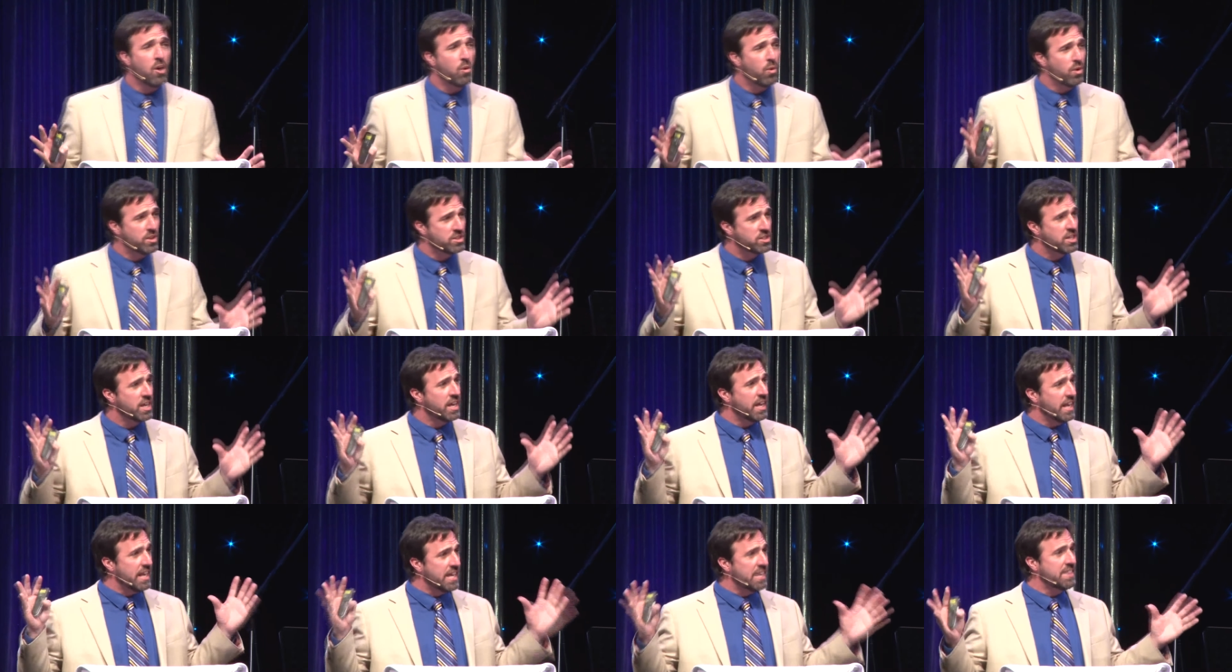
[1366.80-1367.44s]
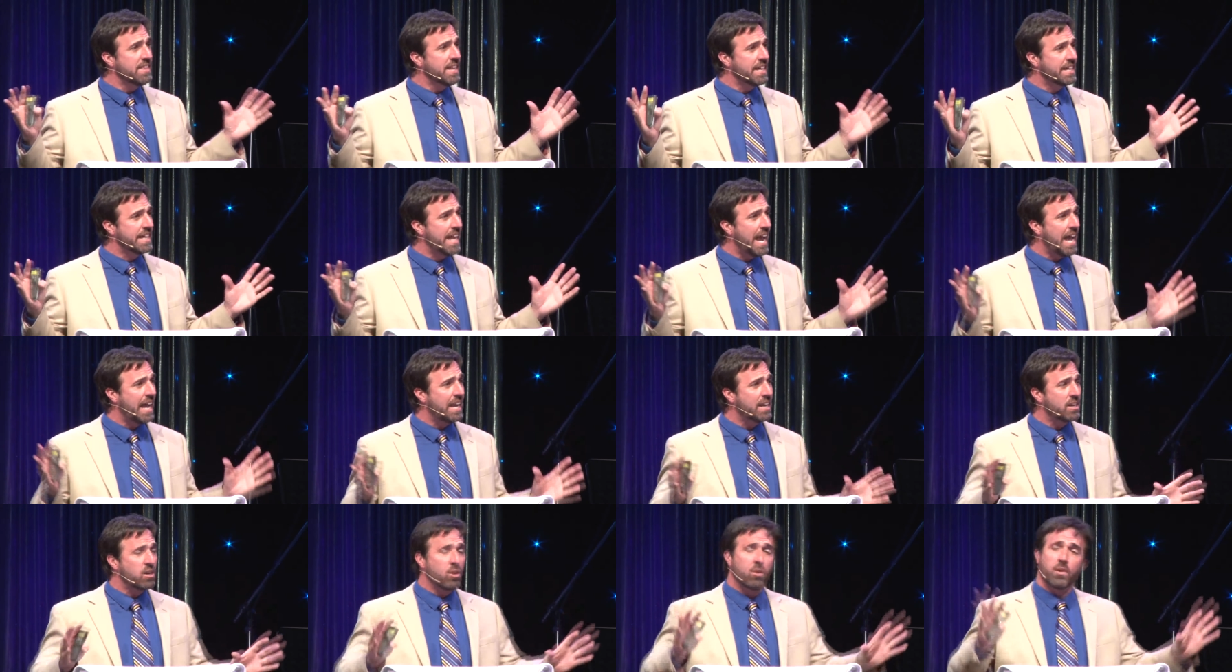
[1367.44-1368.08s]
was in the
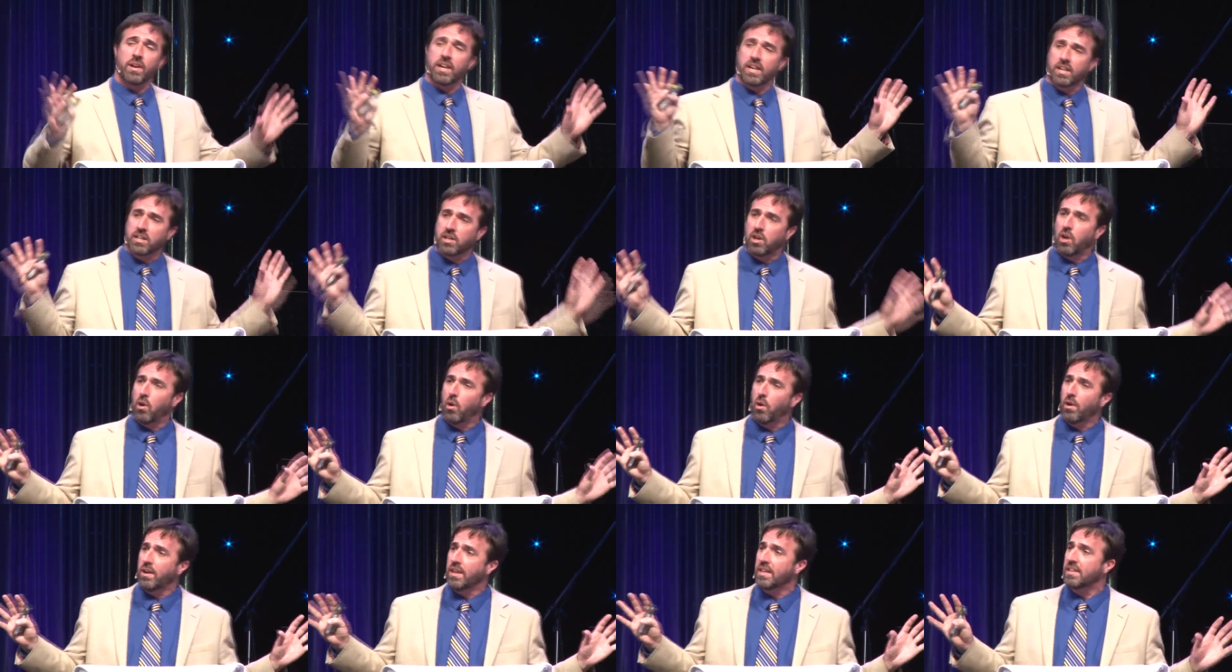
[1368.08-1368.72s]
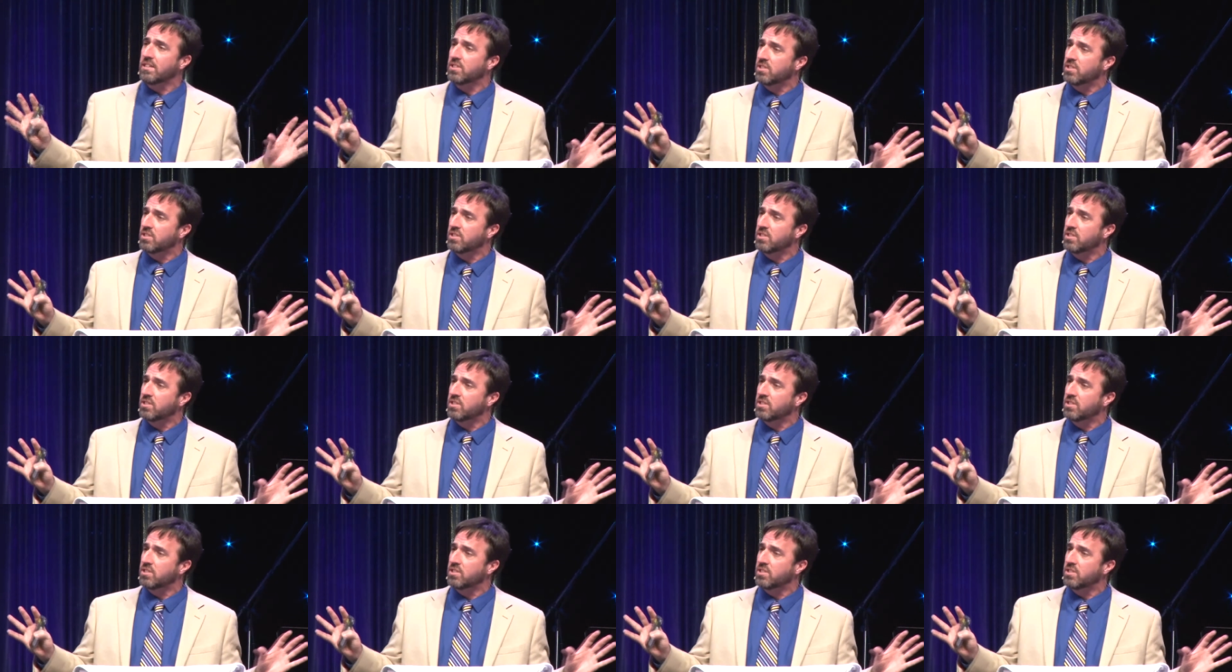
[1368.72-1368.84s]
category, according